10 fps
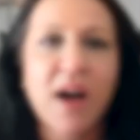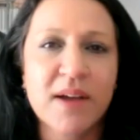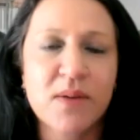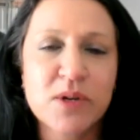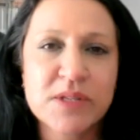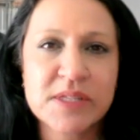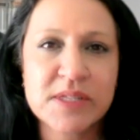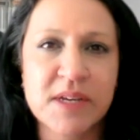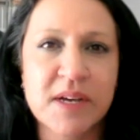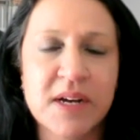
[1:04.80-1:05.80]
was
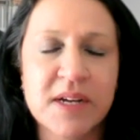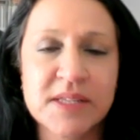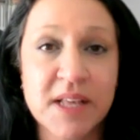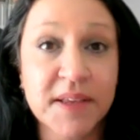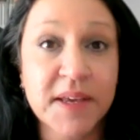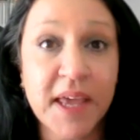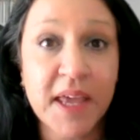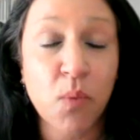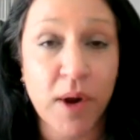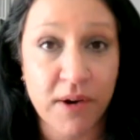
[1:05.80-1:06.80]
selling a
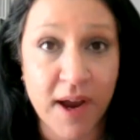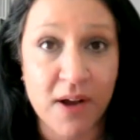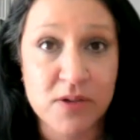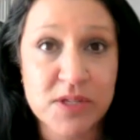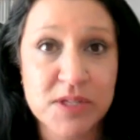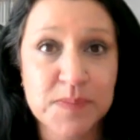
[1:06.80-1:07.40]
warehouse,